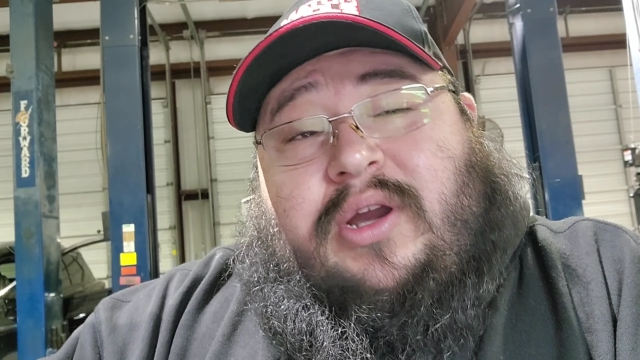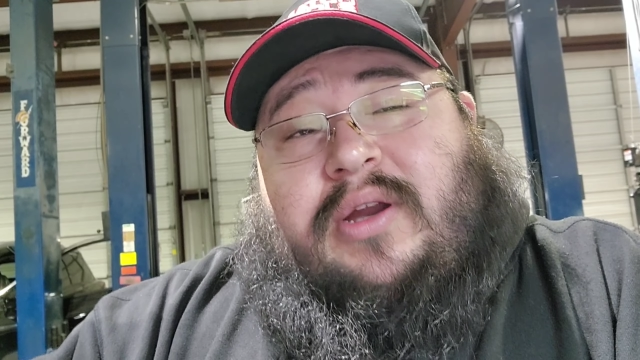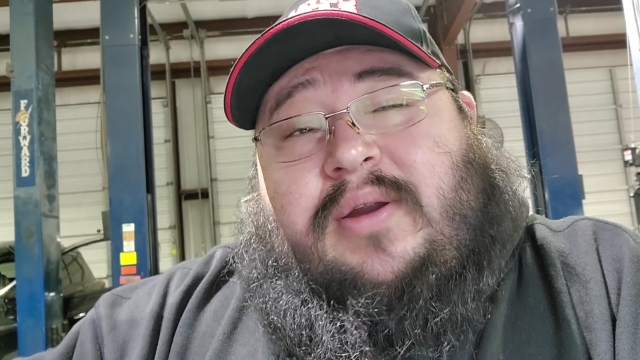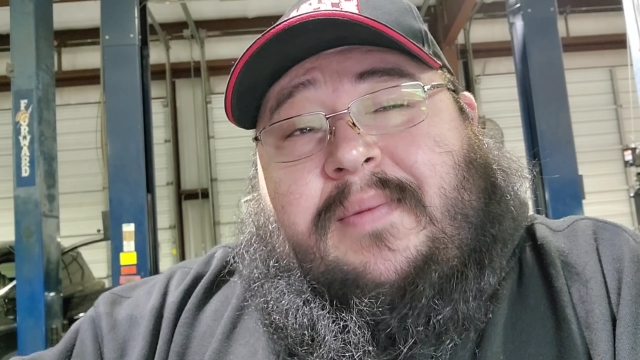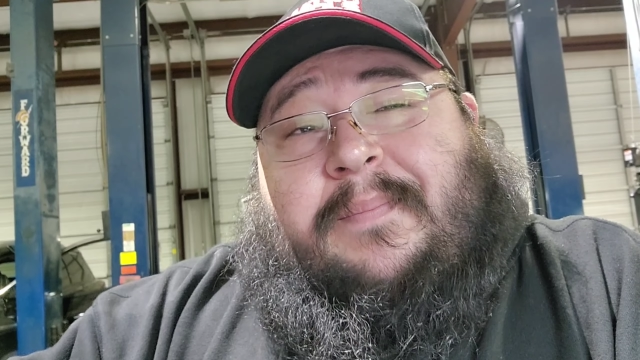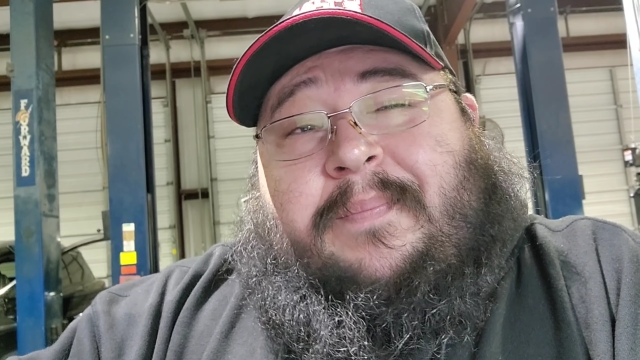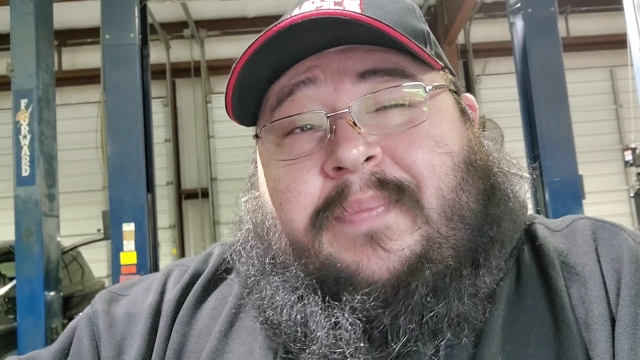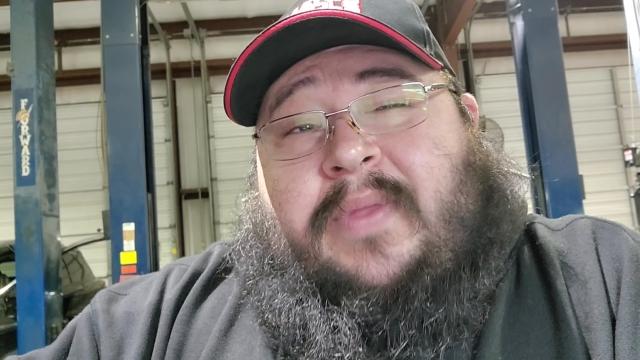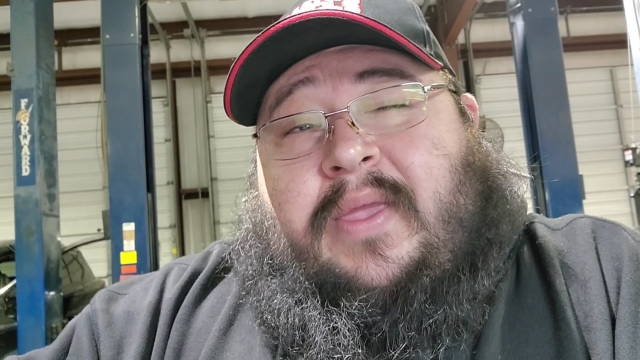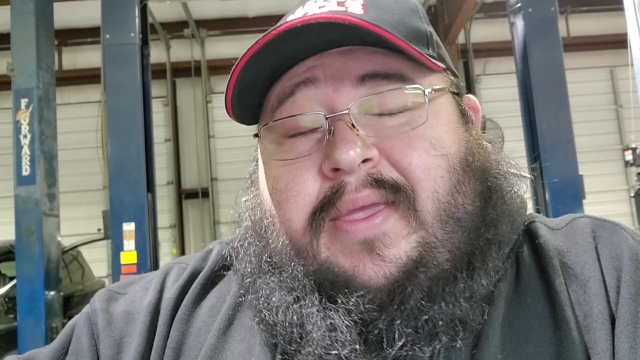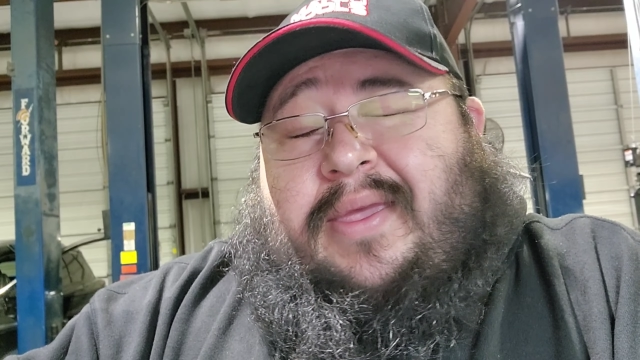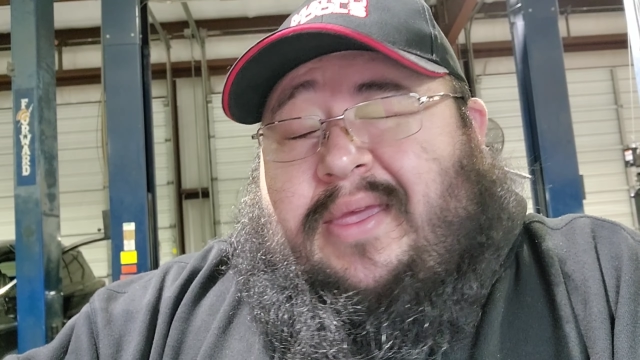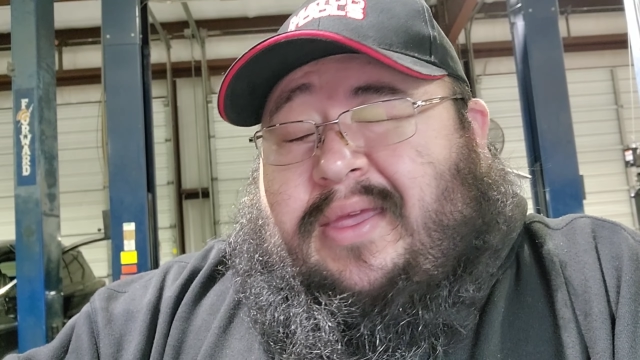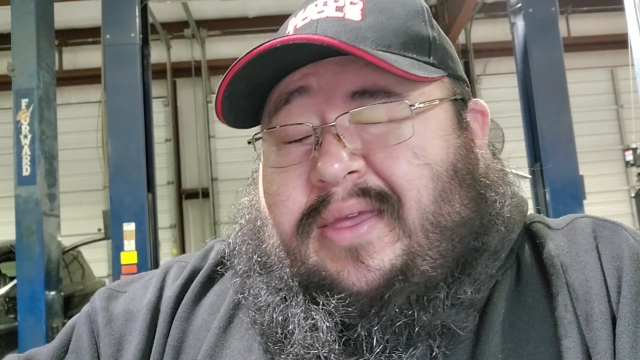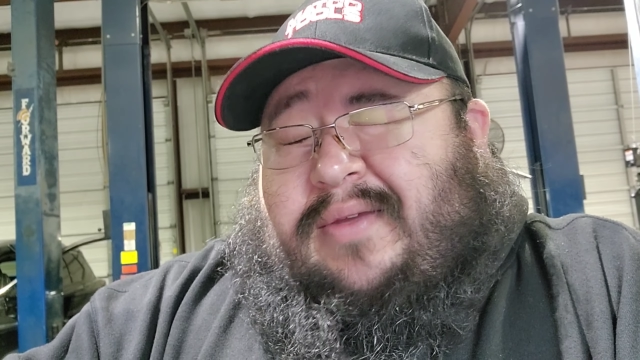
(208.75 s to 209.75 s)

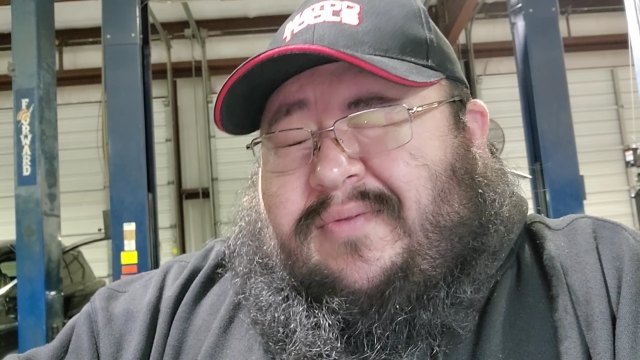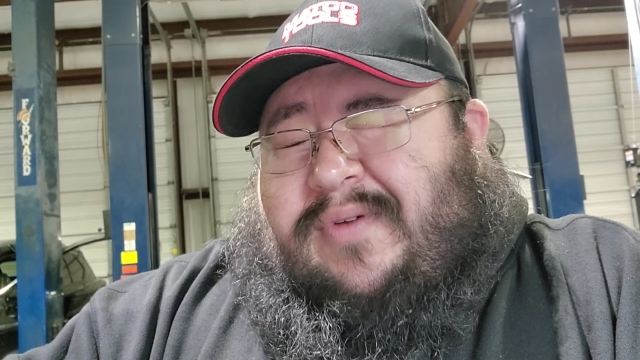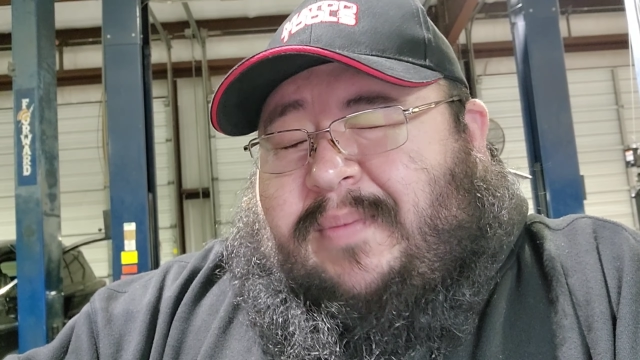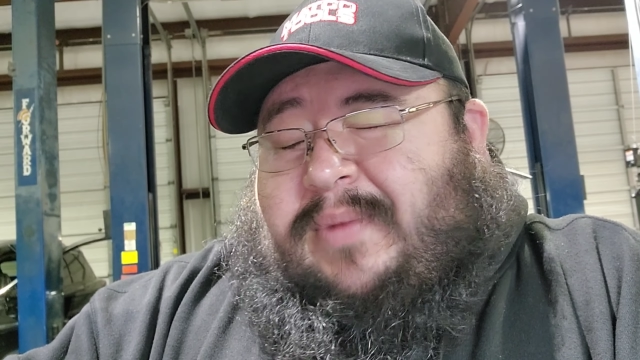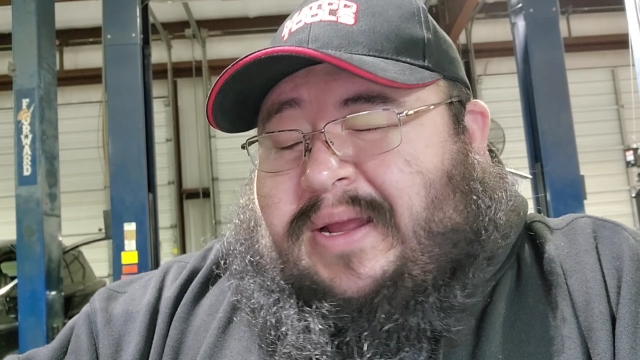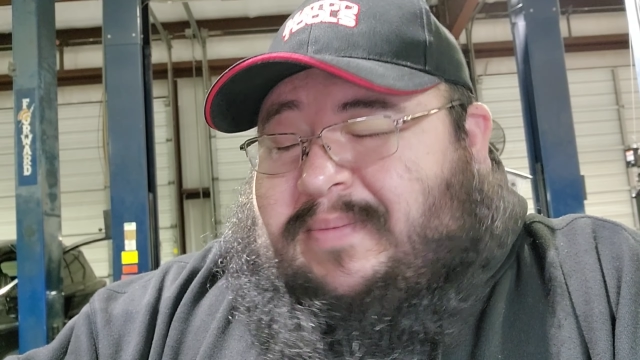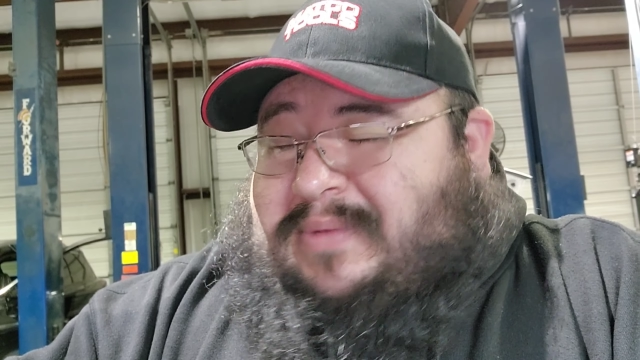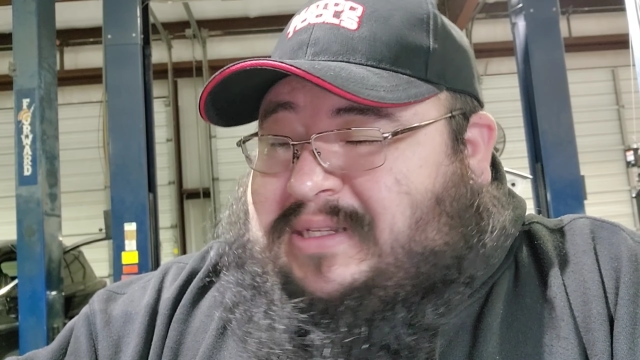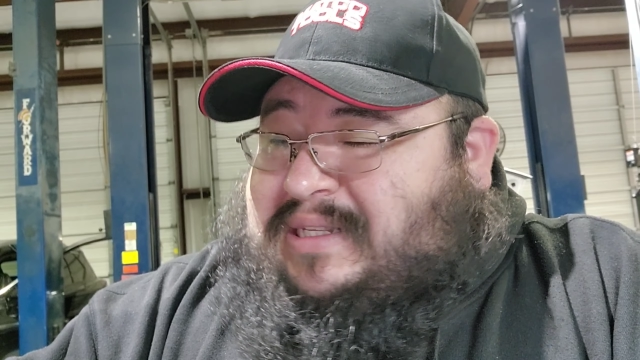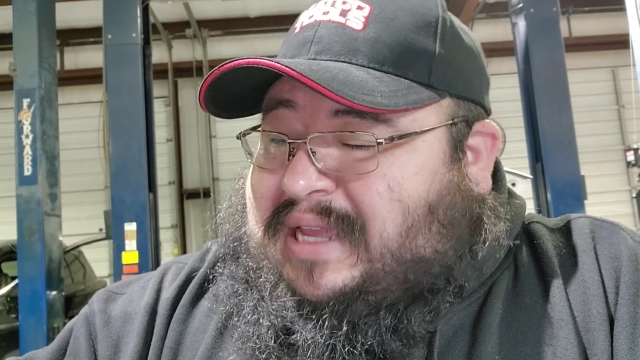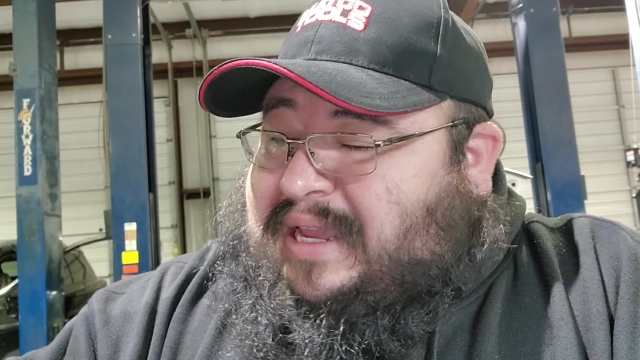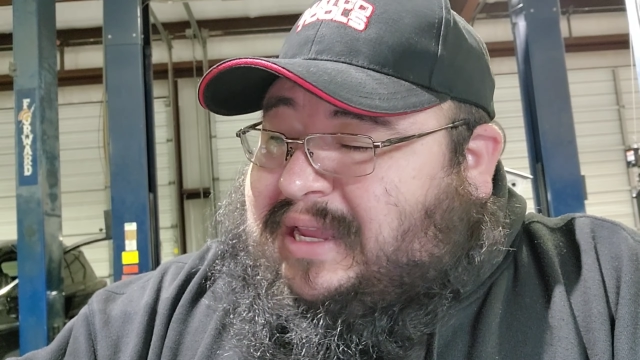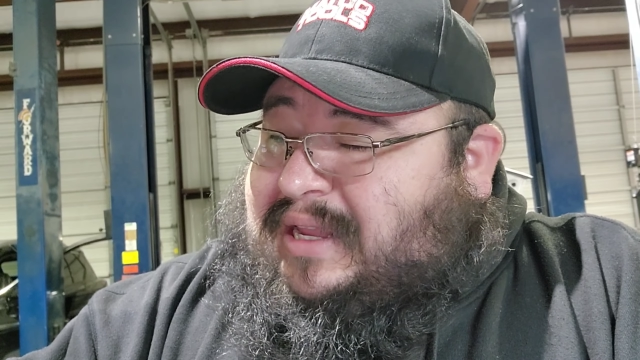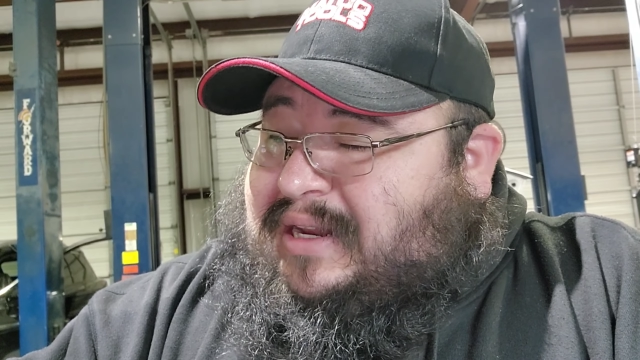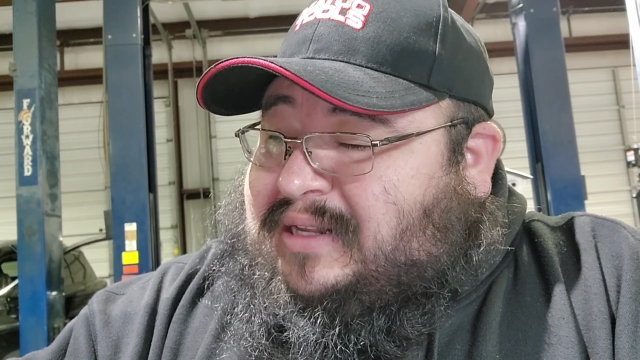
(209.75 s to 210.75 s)
if I'm not
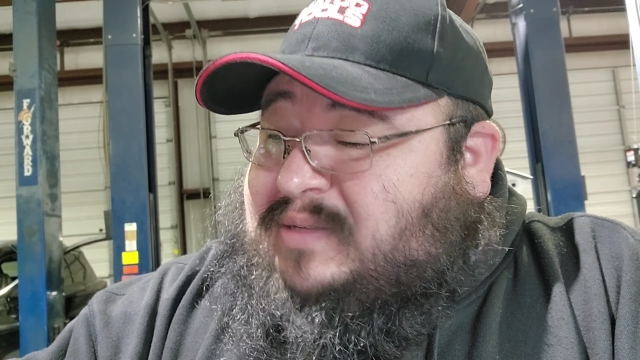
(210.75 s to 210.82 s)
mistaken.